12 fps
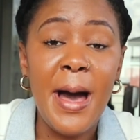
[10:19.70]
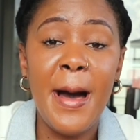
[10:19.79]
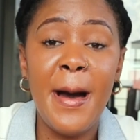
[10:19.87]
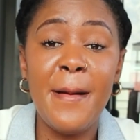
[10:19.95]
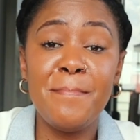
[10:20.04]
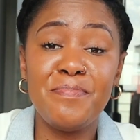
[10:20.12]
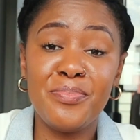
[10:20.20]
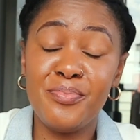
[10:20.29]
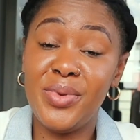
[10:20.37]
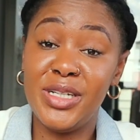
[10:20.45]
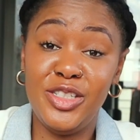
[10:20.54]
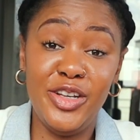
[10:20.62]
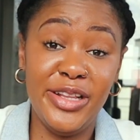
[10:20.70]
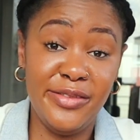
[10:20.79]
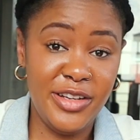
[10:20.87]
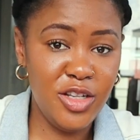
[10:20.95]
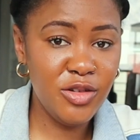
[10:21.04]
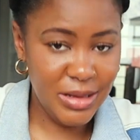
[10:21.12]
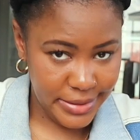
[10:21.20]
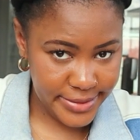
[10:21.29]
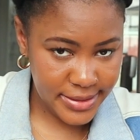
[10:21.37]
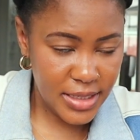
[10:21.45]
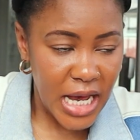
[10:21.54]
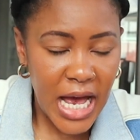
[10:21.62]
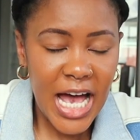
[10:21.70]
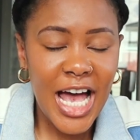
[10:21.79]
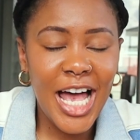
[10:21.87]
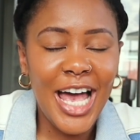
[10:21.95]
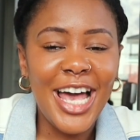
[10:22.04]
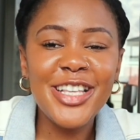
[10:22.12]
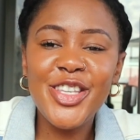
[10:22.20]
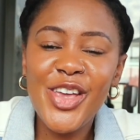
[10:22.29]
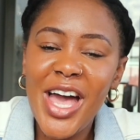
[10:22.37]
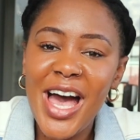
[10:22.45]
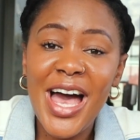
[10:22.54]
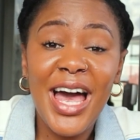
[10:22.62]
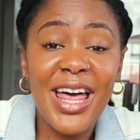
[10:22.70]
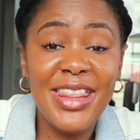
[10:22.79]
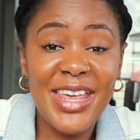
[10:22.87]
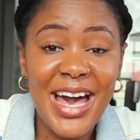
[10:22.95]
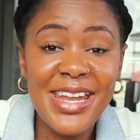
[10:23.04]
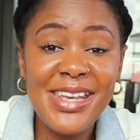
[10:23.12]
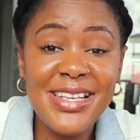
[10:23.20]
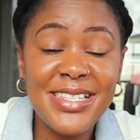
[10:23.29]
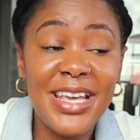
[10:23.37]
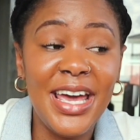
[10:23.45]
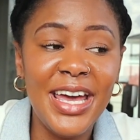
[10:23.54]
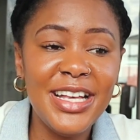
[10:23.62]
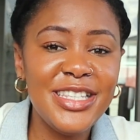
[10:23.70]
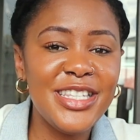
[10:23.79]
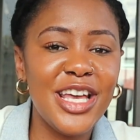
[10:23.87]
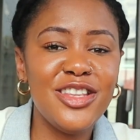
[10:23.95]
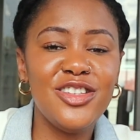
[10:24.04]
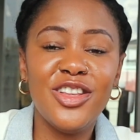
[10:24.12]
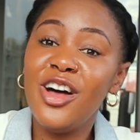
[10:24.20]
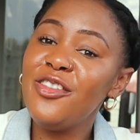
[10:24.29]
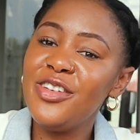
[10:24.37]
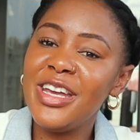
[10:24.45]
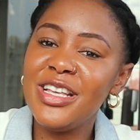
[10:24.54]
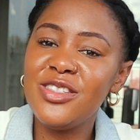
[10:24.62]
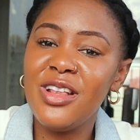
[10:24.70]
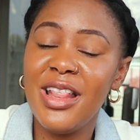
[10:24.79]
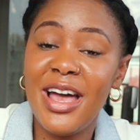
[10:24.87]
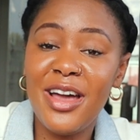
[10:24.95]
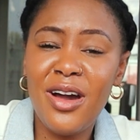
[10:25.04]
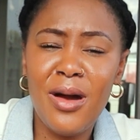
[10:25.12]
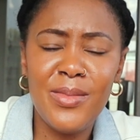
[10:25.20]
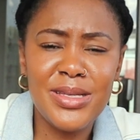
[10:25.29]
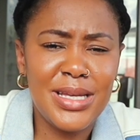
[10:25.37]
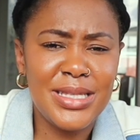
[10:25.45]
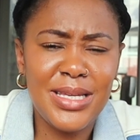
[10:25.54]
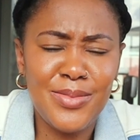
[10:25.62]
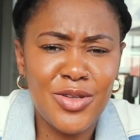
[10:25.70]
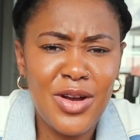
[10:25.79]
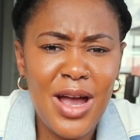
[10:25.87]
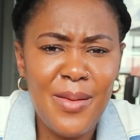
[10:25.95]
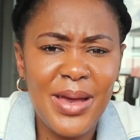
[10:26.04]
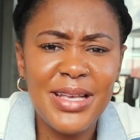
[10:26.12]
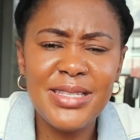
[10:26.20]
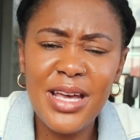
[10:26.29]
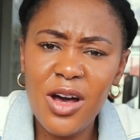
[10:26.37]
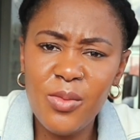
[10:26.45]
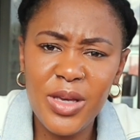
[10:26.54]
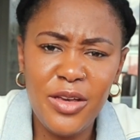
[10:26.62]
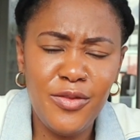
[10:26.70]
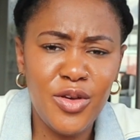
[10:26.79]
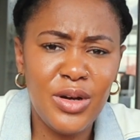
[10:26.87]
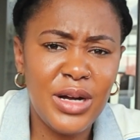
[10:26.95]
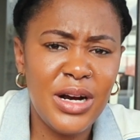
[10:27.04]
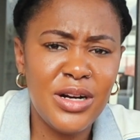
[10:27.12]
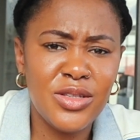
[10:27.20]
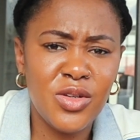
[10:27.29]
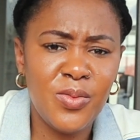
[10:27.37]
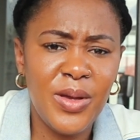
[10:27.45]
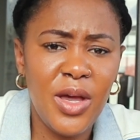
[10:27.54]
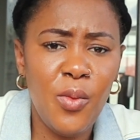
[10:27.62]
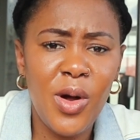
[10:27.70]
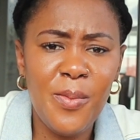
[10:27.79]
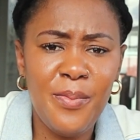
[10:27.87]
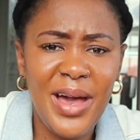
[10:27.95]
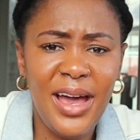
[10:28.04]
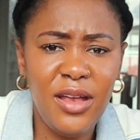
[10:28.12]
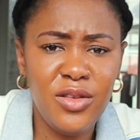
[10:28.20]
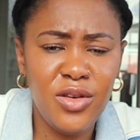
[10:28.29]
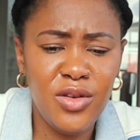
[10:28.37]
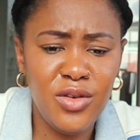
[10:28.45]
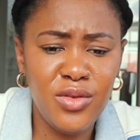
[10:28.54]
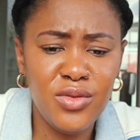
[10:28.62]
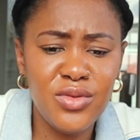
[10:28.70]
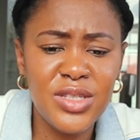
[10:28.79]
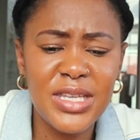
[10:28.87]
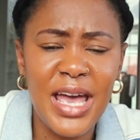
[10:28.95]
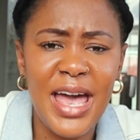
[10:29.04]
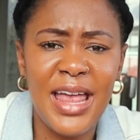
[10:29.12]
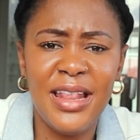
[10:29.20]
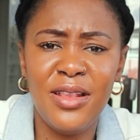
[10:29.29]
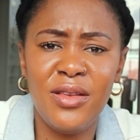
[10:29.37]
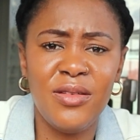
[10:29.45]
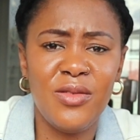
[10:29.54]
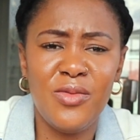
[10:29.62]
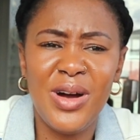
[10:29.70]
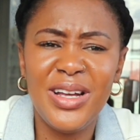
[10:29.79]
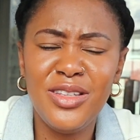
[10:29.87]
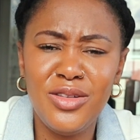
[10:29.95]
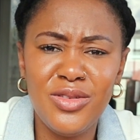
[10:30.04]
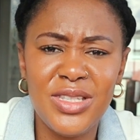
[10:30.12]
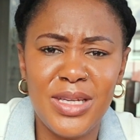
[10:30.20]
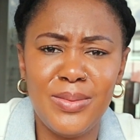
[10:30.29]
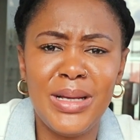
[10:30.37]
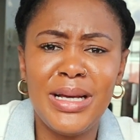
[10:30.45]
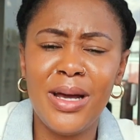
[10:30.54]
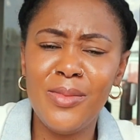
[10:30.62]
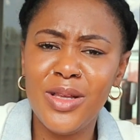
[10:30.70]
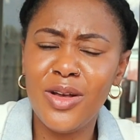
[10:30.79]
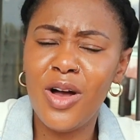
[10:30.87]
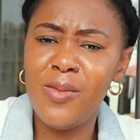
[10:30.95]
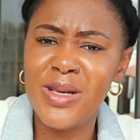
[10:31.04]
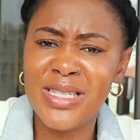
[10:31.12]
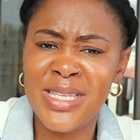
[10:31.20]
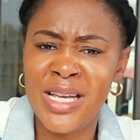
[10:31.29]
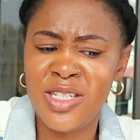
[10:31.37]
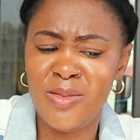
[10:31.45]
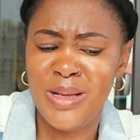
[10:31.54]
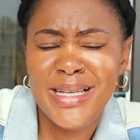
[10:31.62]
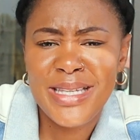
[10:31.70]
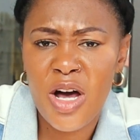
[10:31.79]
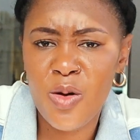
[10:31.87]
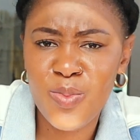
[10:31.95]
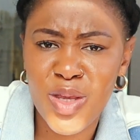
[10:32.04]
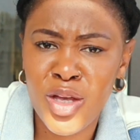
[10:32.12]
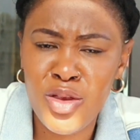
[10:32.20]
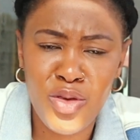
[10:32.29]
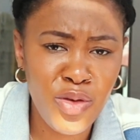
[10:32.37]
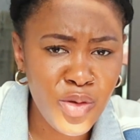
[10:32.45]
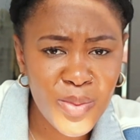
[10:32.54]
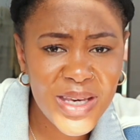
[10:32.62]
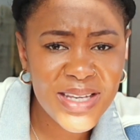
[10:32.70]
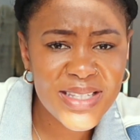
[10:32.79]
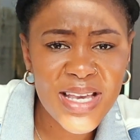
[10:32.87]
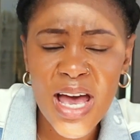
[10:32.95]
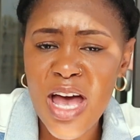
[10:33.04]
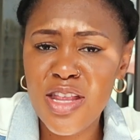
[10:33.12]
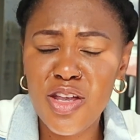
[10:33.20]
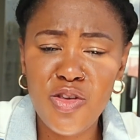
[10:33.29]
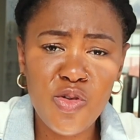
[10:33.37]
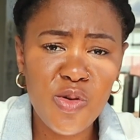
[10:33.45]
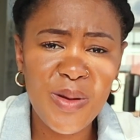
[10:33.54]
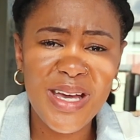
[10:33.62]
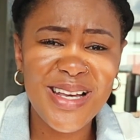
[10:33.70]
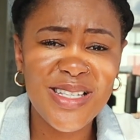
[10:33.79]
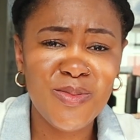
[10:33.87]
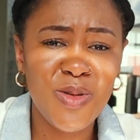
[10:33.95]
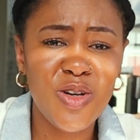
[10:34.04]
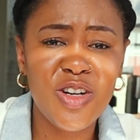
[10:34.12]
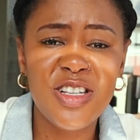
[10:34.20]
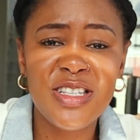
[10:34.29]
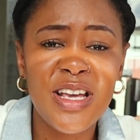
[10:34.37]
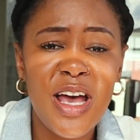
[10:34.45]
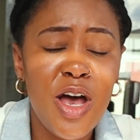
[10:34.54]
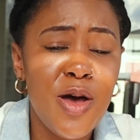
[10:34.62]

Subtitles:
But you live and you learn. And so yeah, that is it. Do not forget to like, comment, and subscribe, and tell me if you're a current Aupair, what bank do you use and why do you use it? Like, come in the comment section. Let's help the newbies, the new Aupairs, because